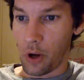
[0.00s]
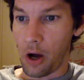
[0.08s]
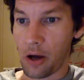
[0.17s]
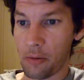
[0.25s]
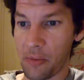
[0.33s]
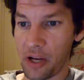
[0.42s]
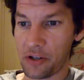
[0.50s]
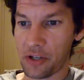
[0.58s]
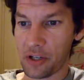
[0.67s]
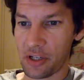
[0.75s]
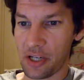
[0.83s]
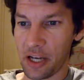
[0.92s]

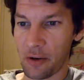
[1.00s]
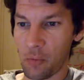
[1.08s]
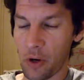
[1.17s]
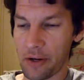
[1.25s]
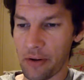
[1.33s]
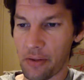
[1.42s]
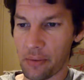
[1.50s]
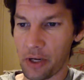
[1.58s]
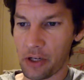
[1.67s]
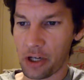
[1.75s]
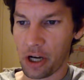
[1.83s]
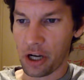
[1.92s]
Automation to take 1 in 3
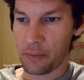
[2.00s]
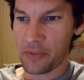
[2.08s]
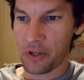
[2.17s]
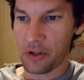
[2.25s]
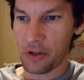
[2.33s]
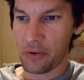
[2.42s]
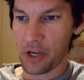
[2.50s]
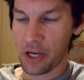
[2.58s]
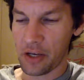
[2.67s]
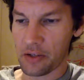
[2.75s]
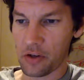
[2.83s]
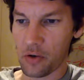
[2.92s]
jobs in
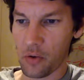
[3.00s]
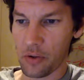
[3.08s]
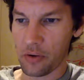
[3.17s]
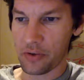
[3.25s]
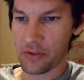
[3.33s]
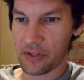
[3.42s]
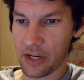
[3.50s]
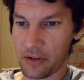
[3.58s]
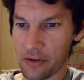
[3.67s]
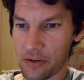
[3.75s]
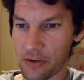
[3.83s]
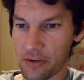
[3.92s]
UK's northern
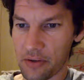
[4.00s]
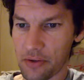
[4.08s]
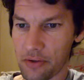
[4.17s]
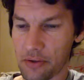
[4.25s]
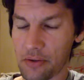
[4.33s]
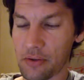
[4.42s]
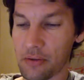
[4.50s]
centres.